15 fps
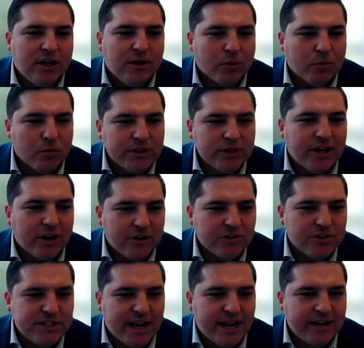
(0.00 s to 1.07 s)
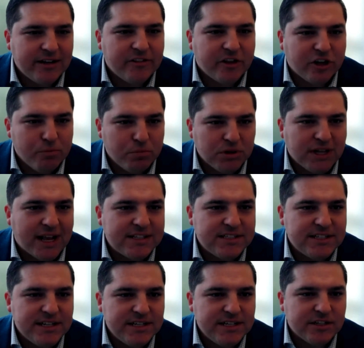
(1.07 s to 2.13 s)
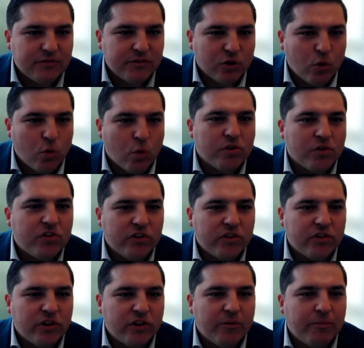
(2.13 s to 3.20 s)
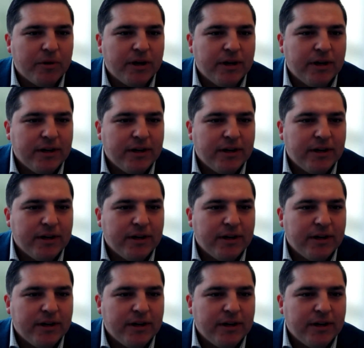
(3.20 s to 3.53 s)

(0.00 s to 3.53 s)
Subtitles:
but really understanding the complexities of the court system,